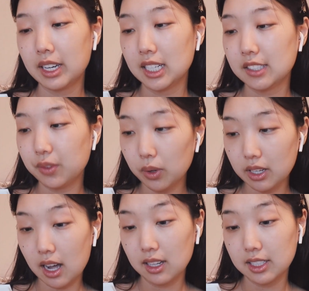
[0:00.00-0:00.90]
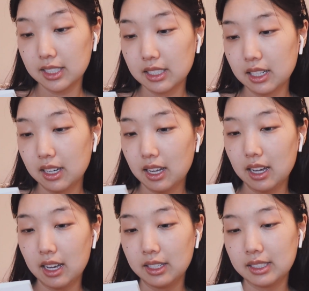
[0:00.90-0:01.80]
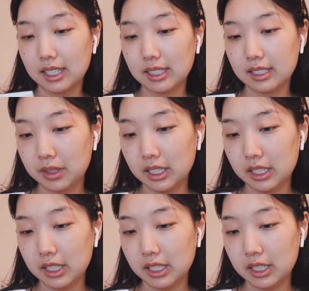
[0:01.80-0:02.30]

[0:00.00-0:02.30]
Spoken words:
It's $4 and says